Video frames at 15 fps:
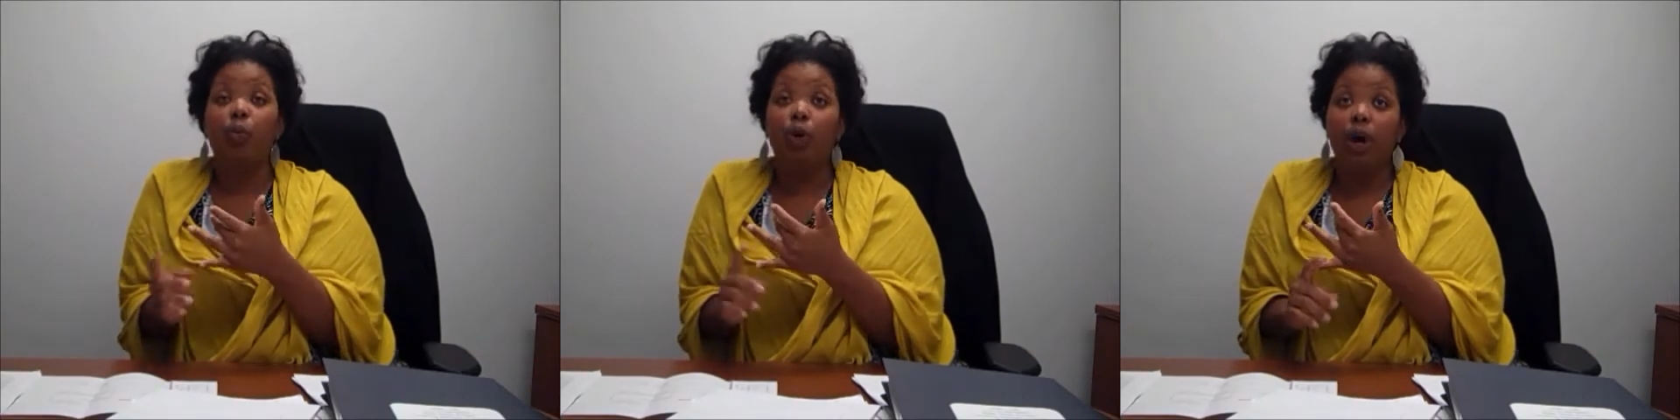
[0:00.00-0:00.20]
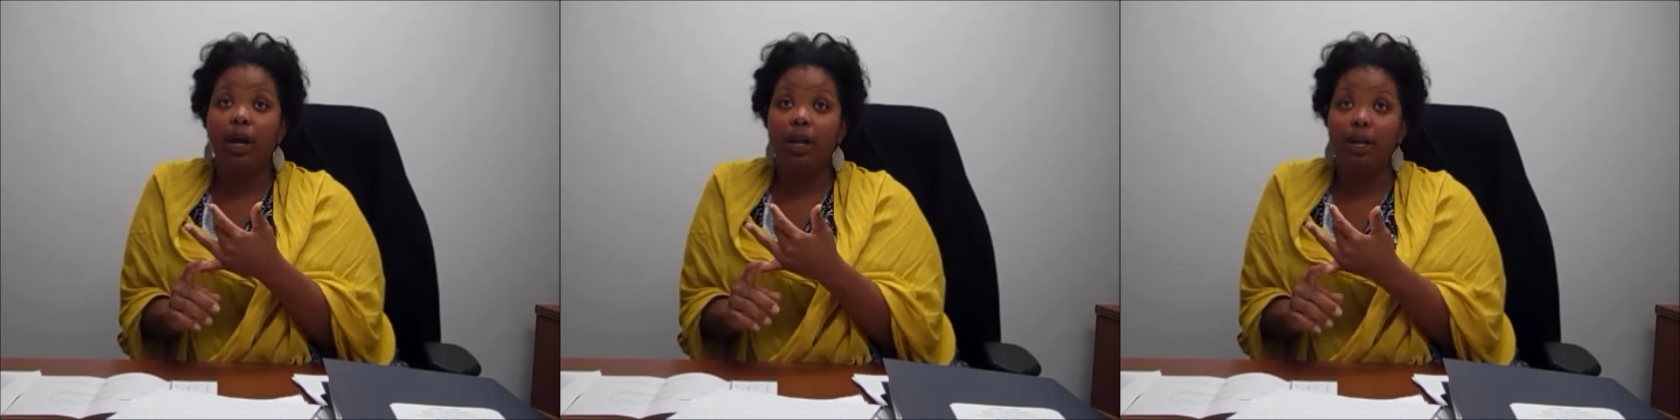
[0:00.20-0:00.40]

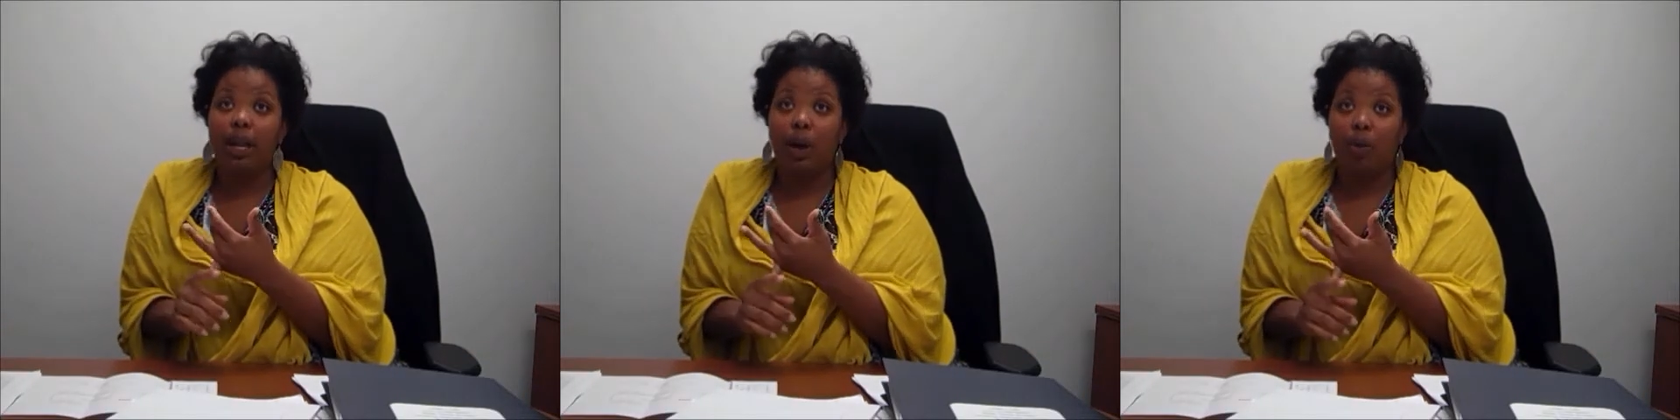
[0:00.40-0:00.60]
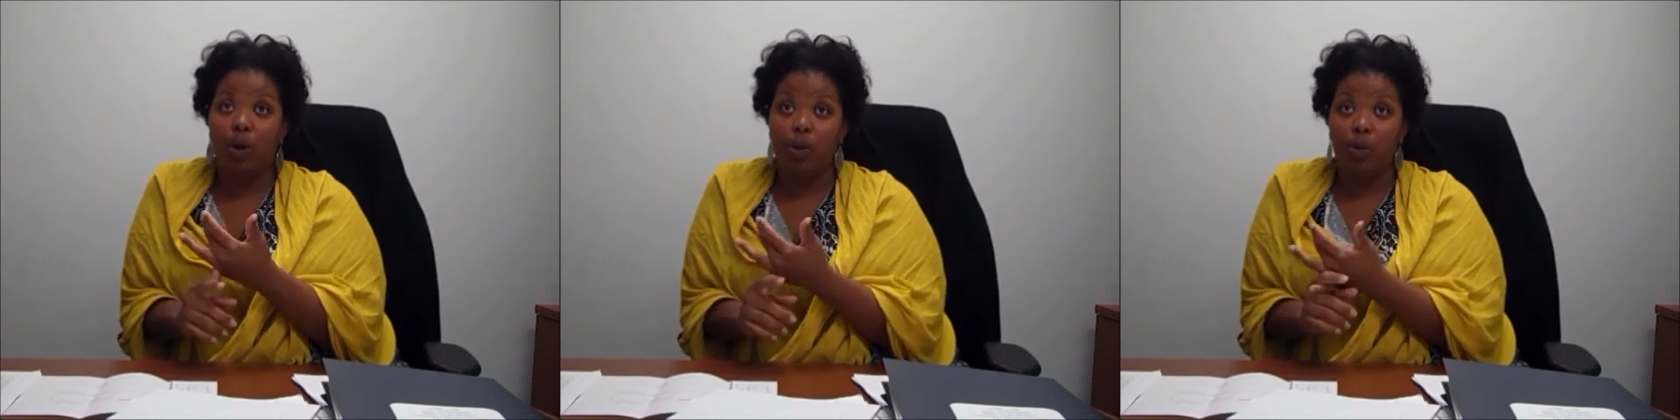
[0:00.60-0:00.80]
one,
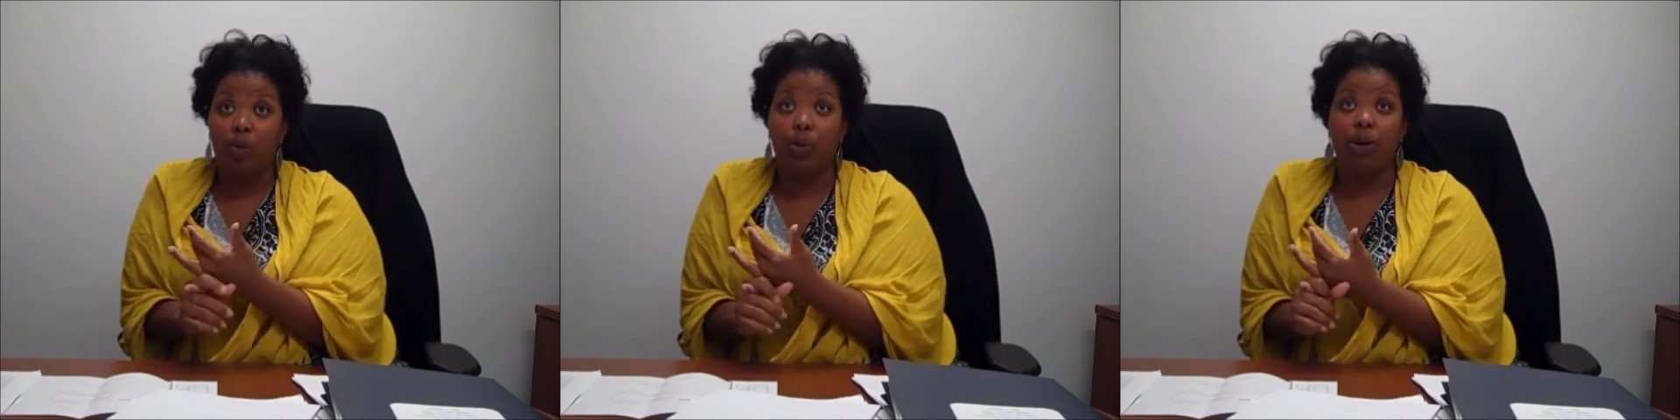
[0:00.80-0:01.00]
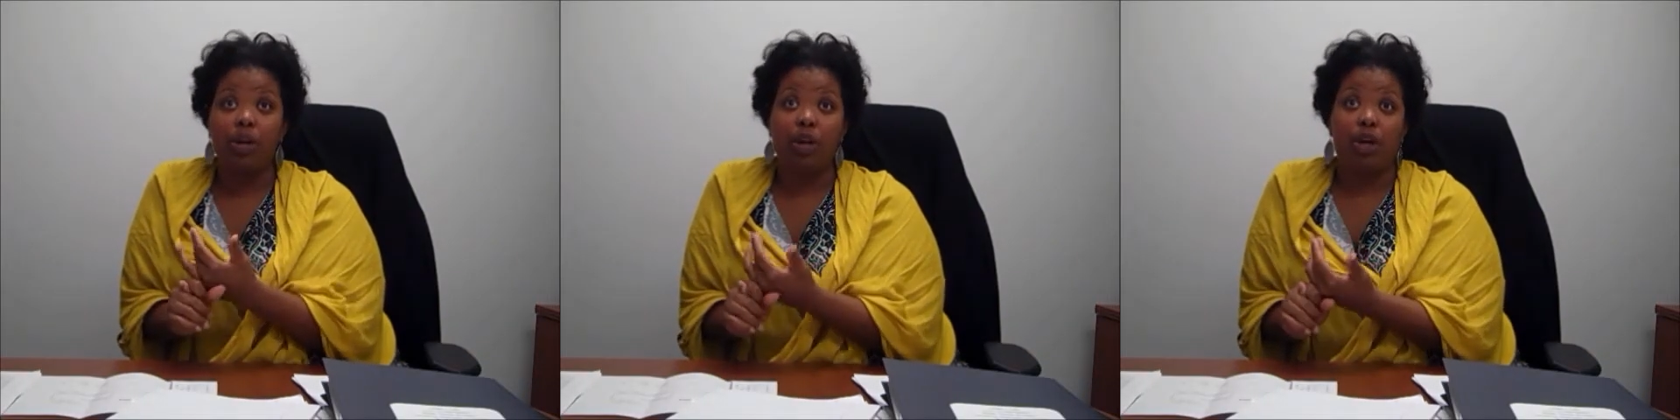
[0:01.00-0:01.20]
network with
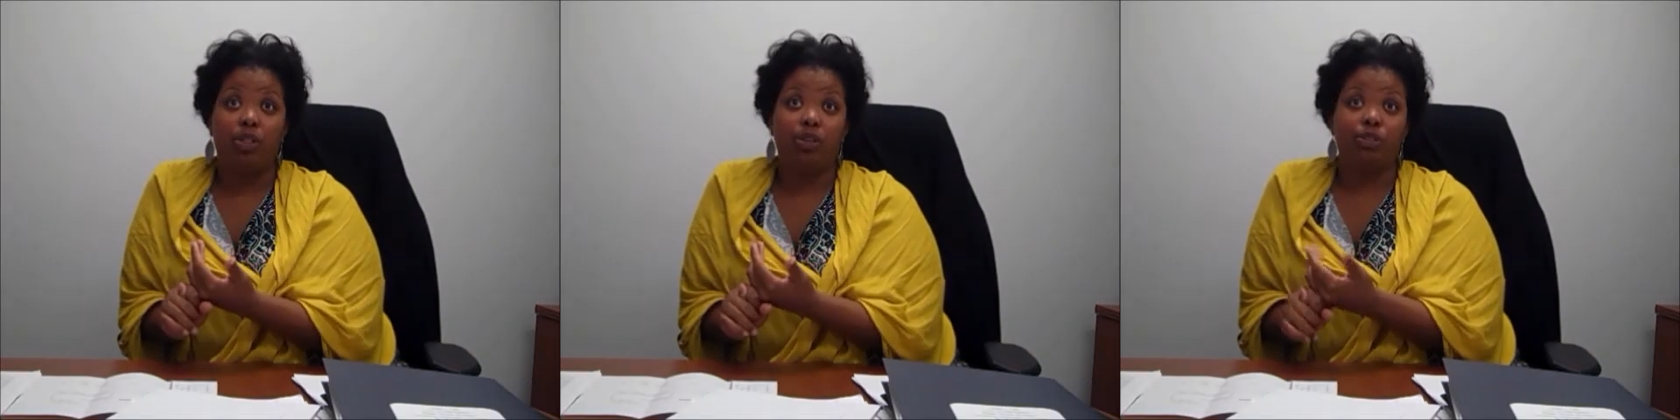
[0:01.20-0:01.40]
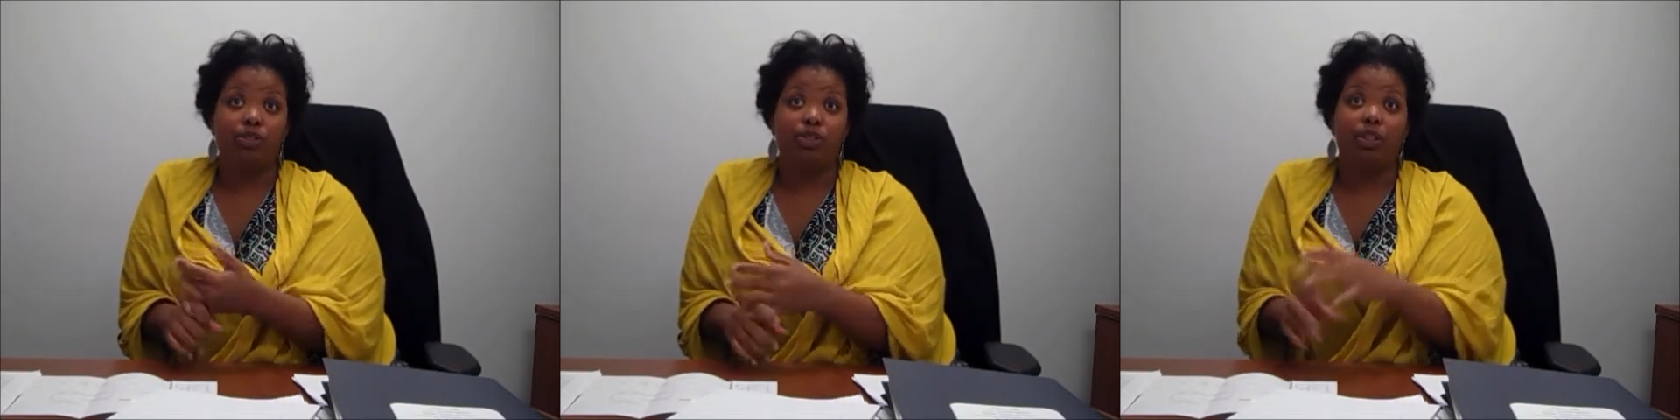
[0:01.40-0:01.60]
one
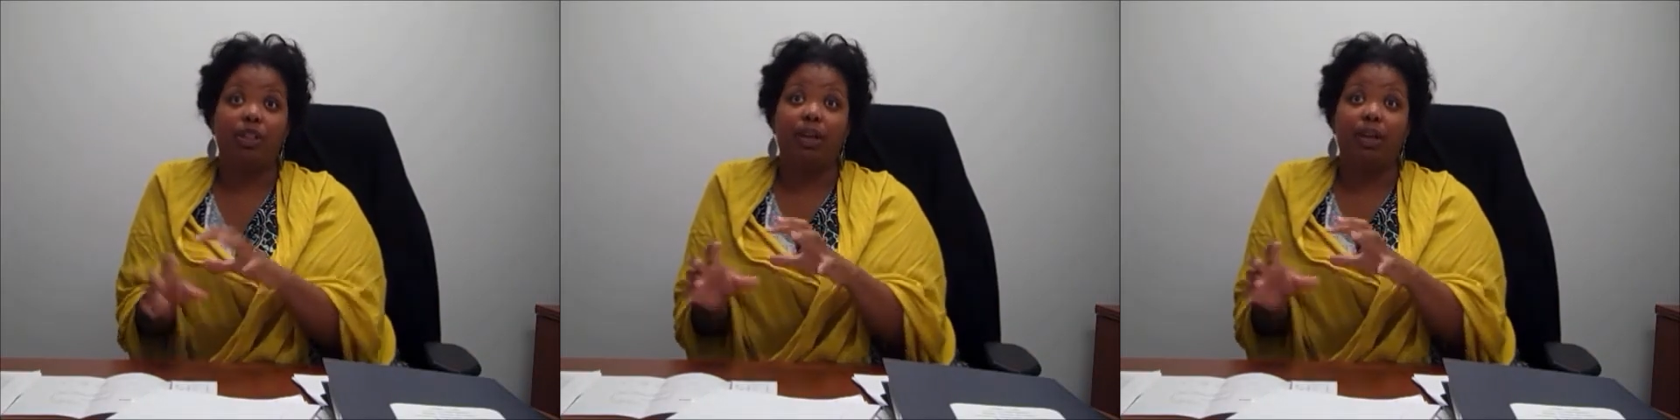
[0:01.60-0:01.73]
another so that